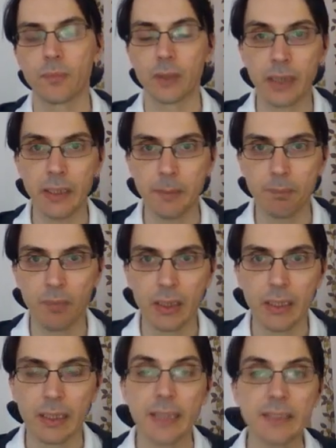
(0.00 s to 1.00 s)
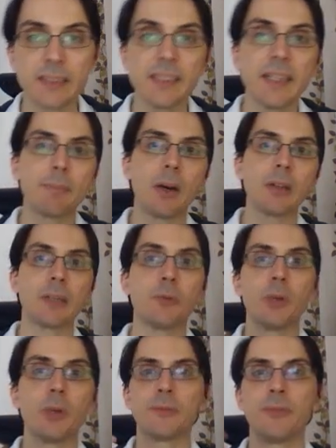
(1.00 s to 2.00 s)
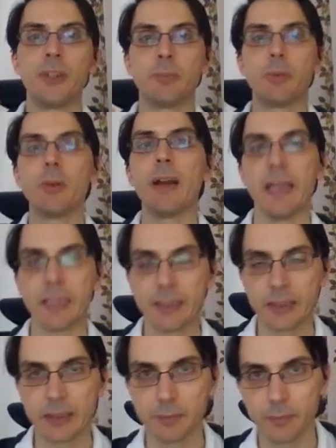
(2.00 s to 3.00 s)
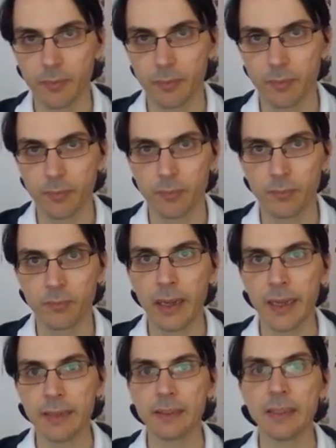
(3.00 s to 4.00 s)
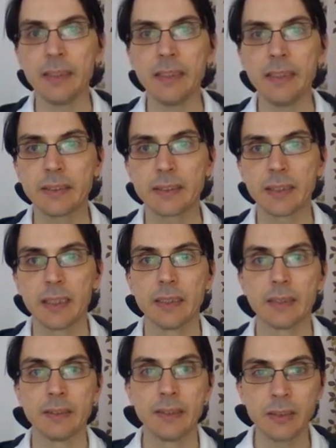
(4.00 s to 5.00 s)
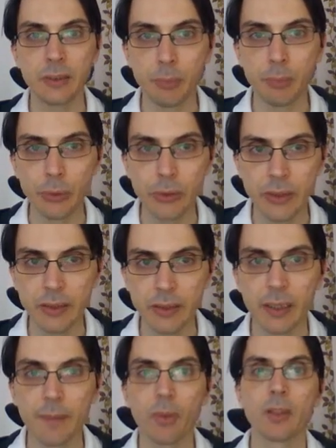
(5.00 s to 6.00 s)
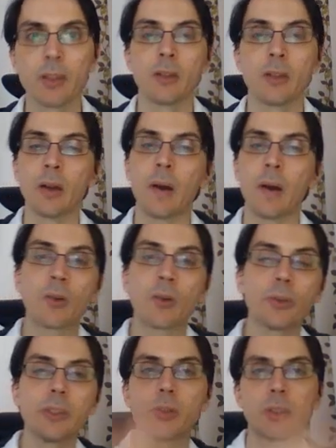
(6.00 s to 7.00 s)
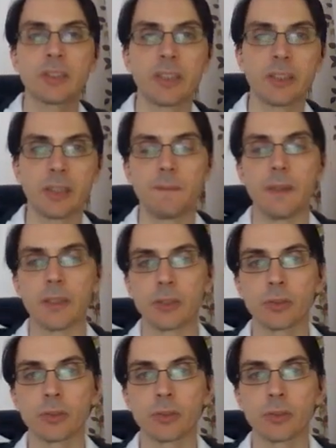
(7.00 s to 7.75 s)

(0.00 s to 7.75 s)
Okay, Let's think about a random variable x that is distributed according to a certain function.